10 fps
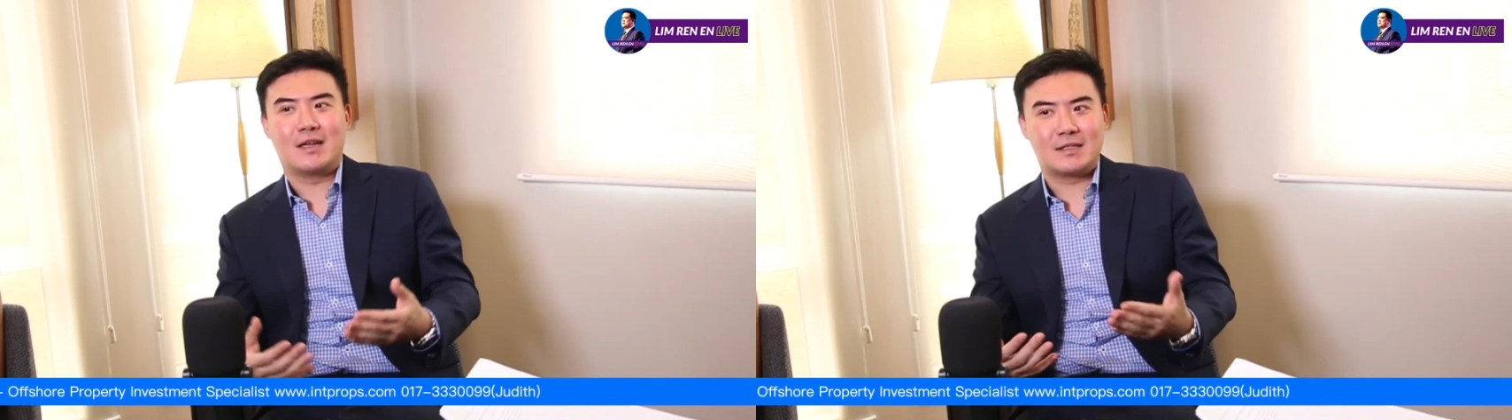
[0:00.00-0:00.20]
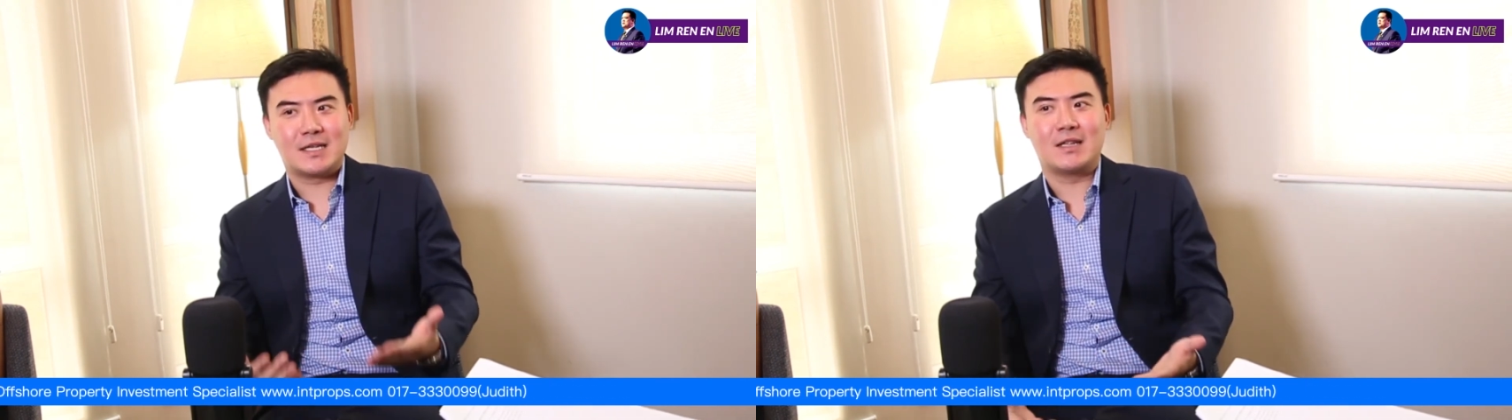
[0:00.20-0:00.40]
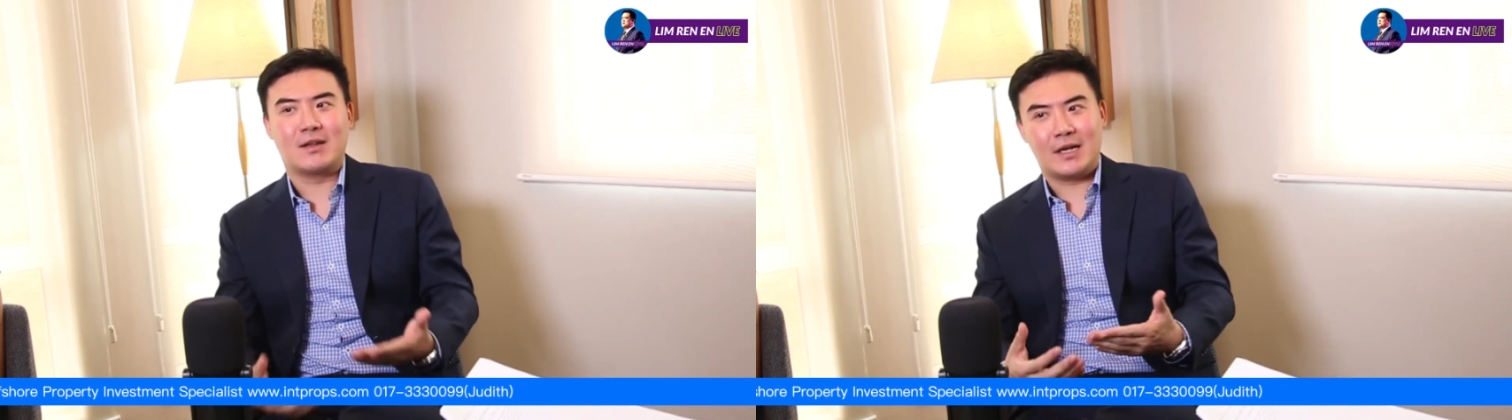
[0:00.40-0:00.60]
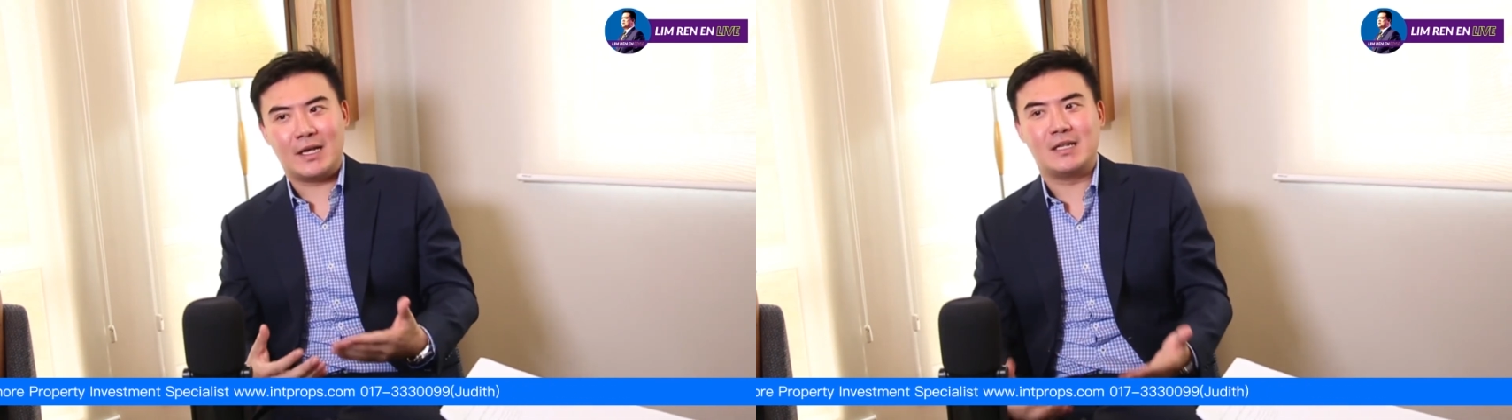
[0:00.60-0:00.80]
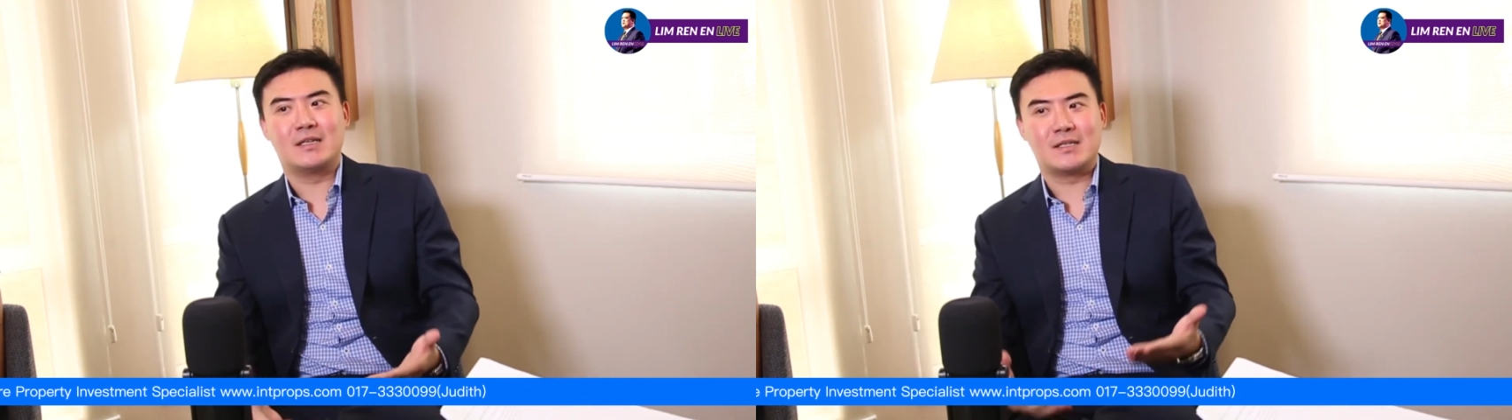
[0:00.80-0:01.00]
10 or 8
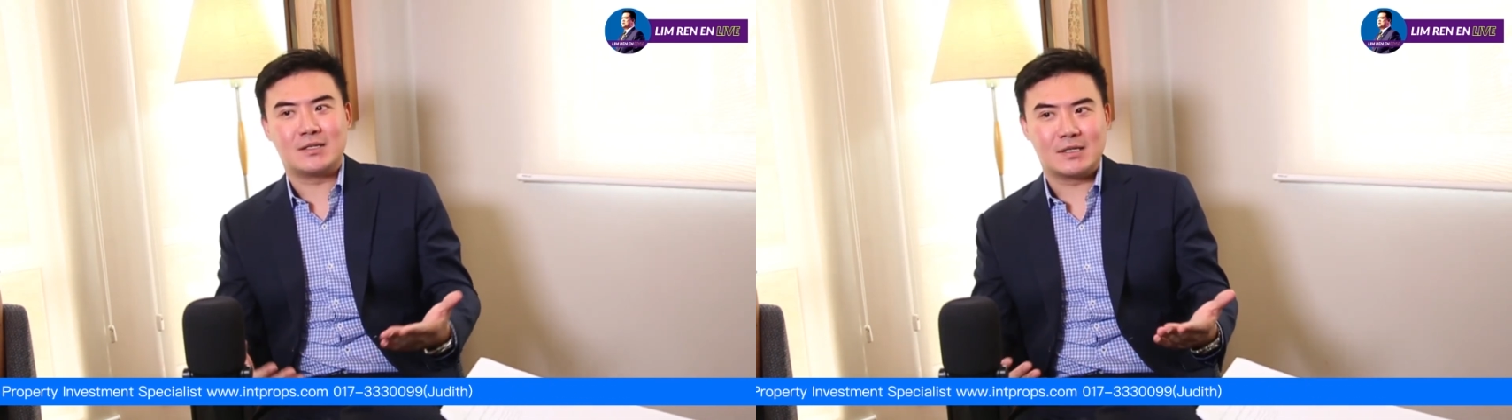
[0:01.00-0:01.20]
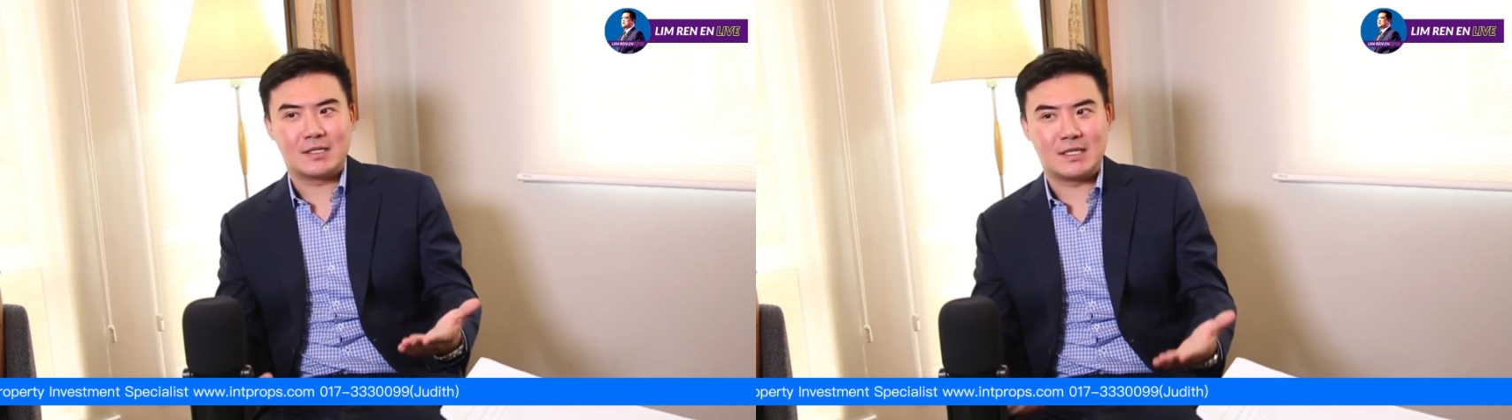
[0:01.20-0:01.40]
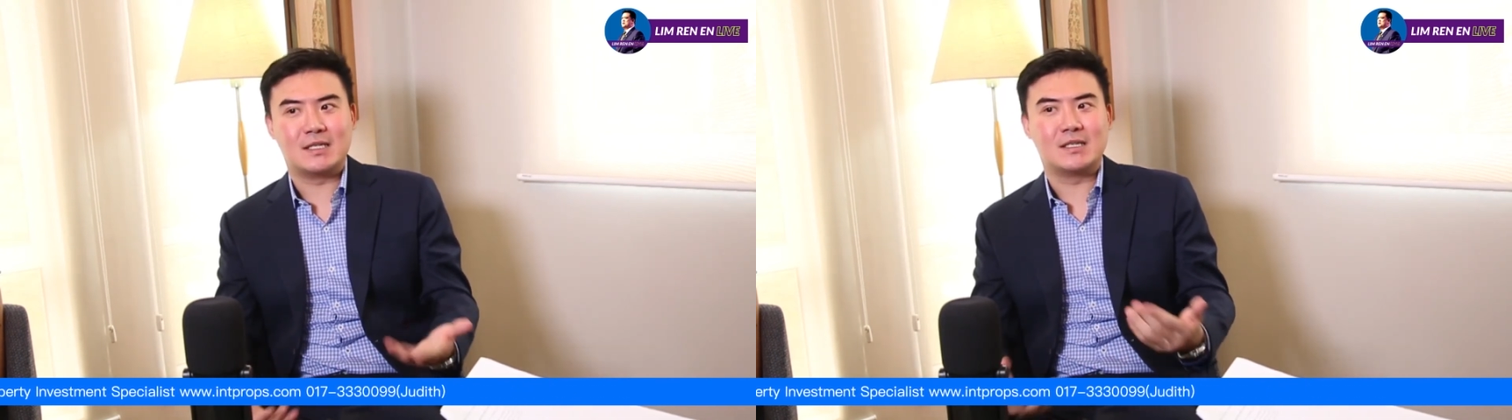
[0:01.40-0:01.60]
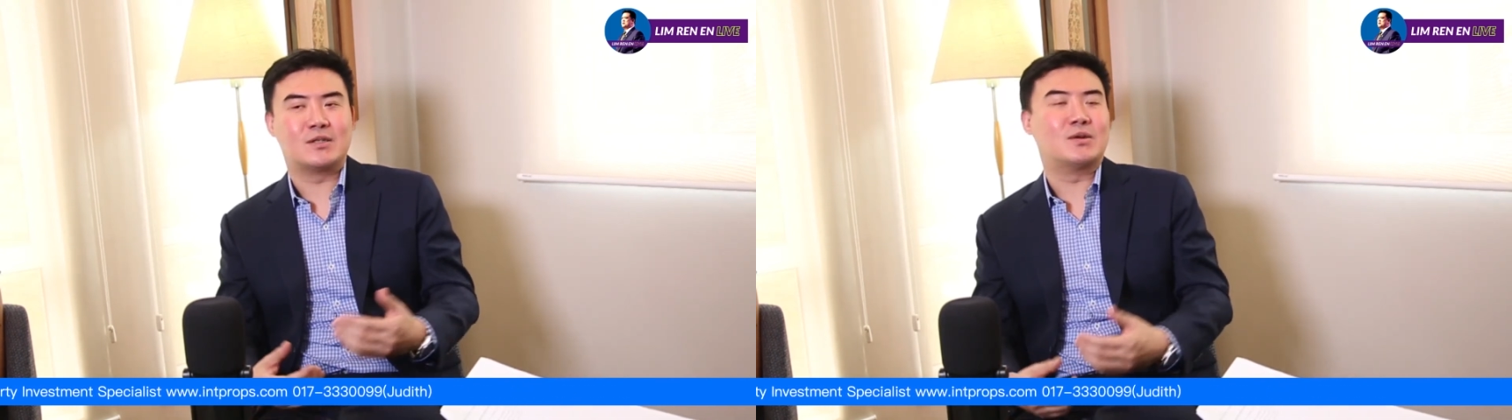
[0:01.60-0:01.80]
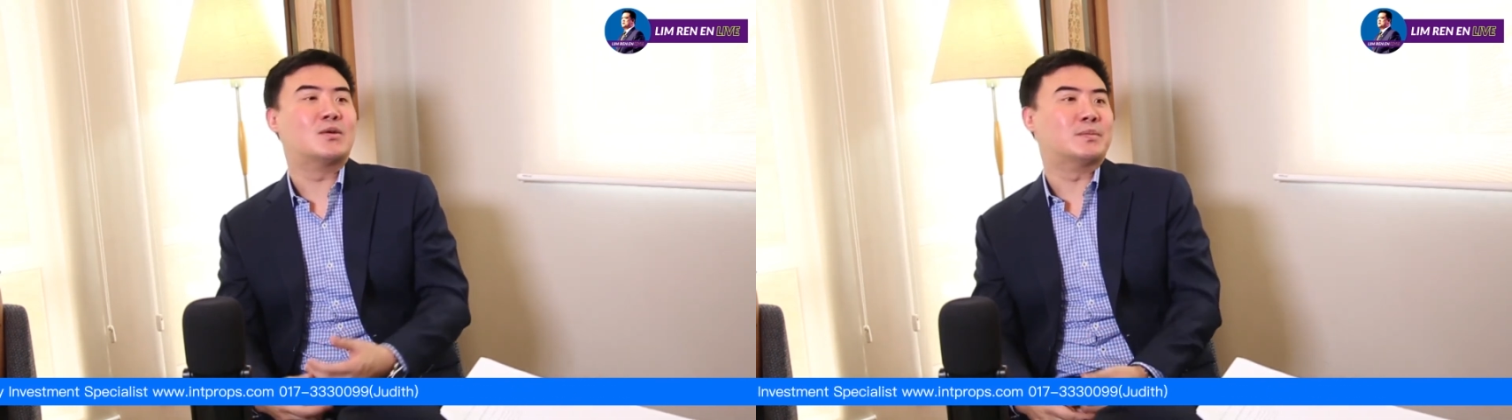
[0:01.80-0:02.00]
years or 6 years
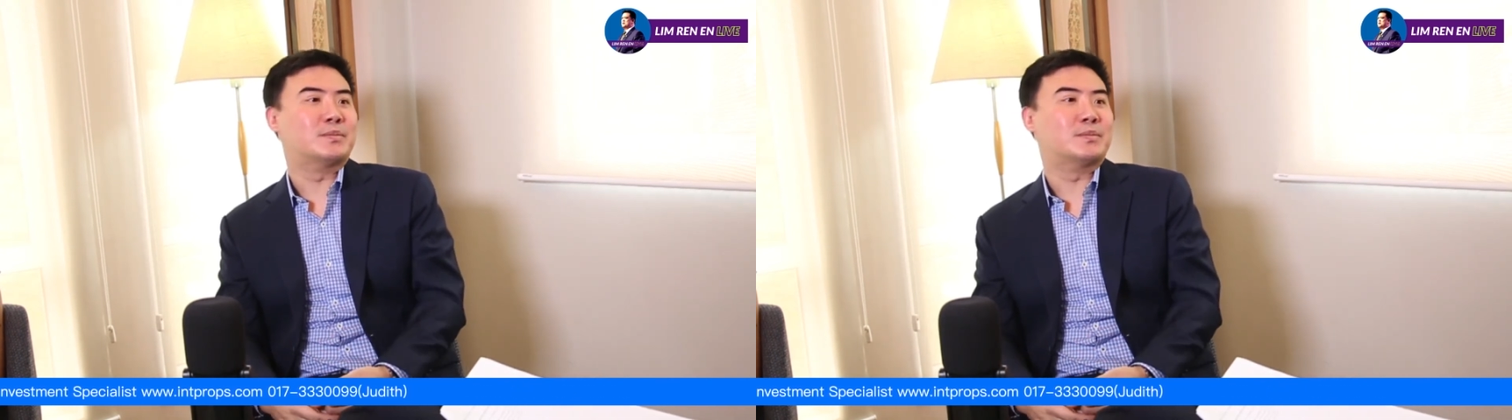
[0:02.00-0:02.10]
ago.